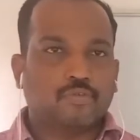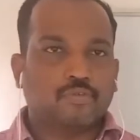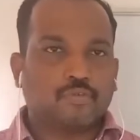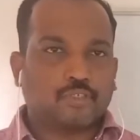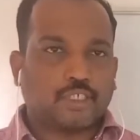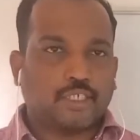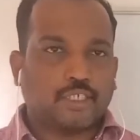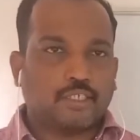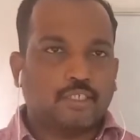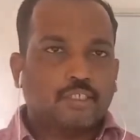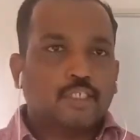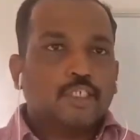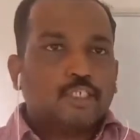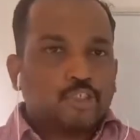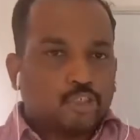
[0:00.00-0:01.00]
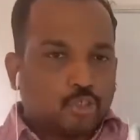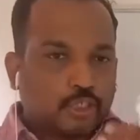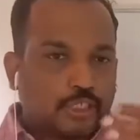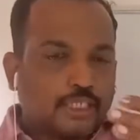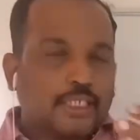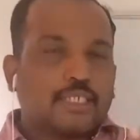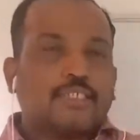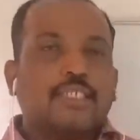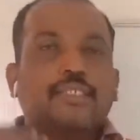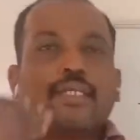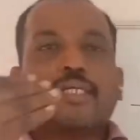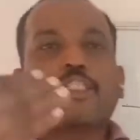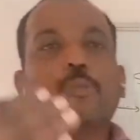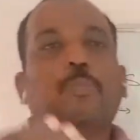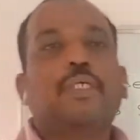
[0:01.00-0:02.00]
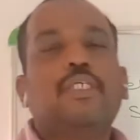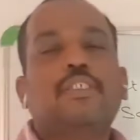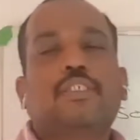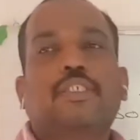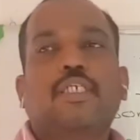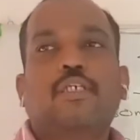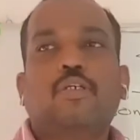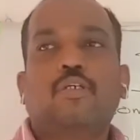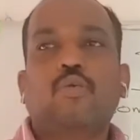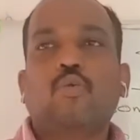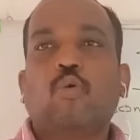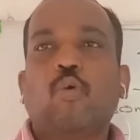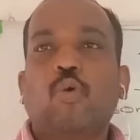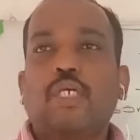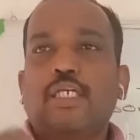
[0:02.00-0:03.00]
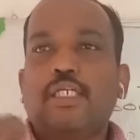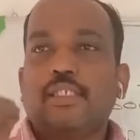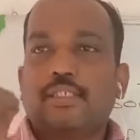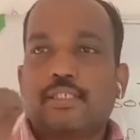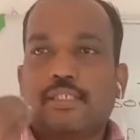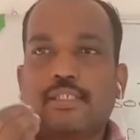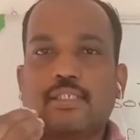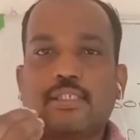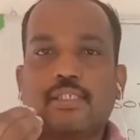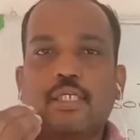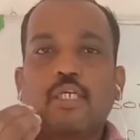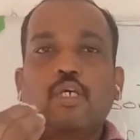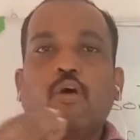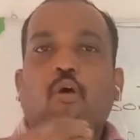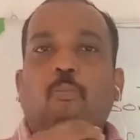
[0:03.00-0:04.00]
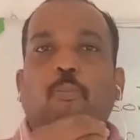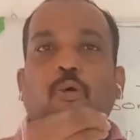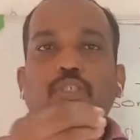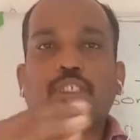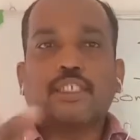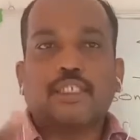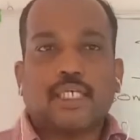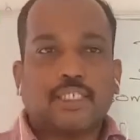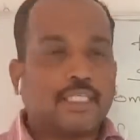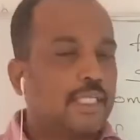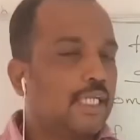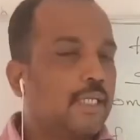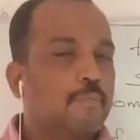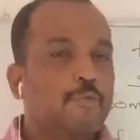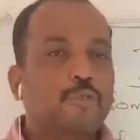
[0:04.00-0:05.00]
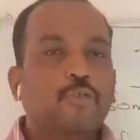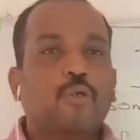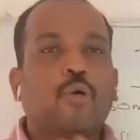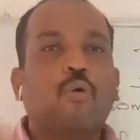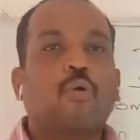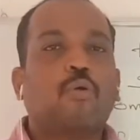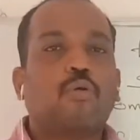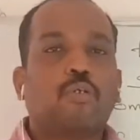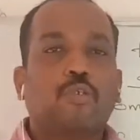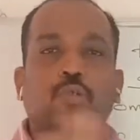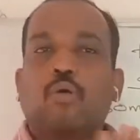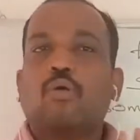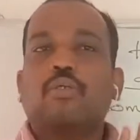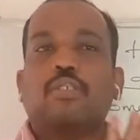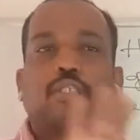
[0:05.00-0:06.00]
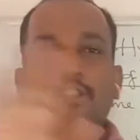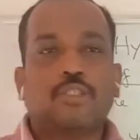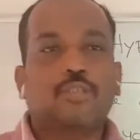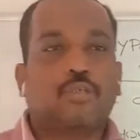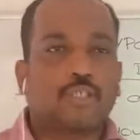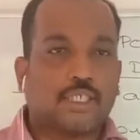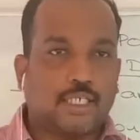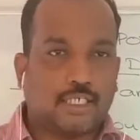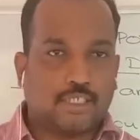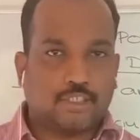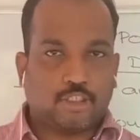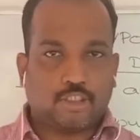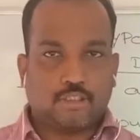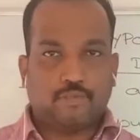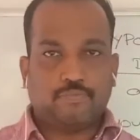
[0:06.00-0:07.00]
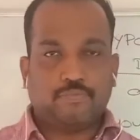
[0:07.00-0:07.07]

Okay, so here the next person who is opposing that claim, no, it is not correct.